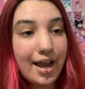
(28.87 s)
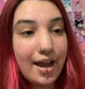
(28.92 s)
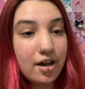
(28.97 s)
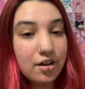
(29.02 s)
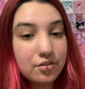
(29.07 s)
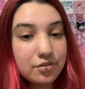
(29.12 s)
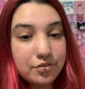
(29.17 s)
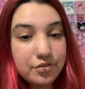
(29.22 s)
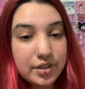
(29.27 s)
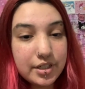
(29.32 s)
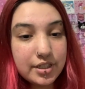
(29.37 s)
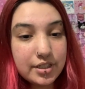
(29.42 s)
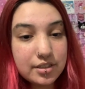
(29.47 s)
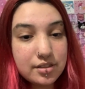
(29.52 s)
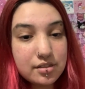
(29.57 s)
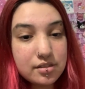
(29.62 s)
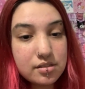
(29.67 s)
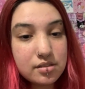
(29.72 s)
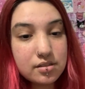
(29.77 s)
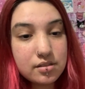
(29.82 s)

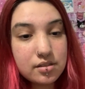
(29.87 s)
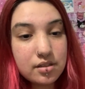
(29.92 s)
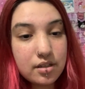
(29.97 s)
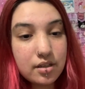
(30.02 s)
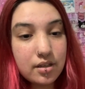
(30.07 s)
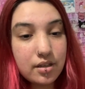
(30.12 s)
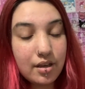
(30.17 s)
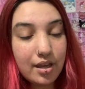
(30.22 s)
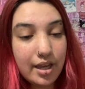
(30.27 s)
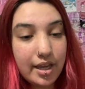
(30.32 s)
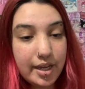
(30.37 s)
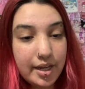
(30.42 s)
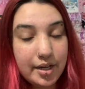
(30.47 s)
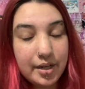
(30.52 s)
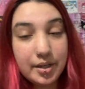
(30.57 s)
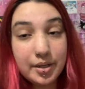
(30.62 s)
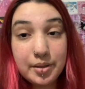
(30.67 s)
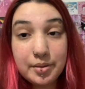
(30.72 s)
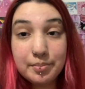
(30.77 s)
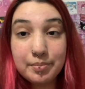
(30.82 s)
outfits,
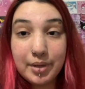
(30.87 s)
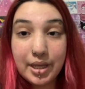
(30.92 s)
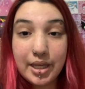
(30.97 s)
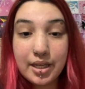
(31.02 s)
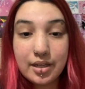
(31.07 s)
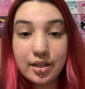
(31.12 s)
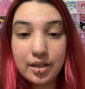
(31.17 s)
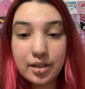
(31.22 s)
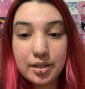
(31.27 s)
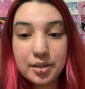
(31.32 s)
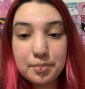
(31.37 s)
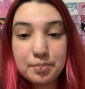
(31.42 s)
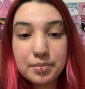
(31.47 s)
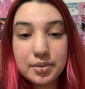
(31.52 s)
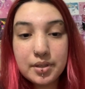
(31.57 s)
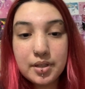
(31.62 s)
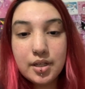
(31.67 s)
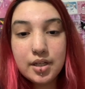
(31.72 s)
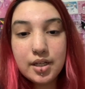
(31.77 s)
hair, makeup,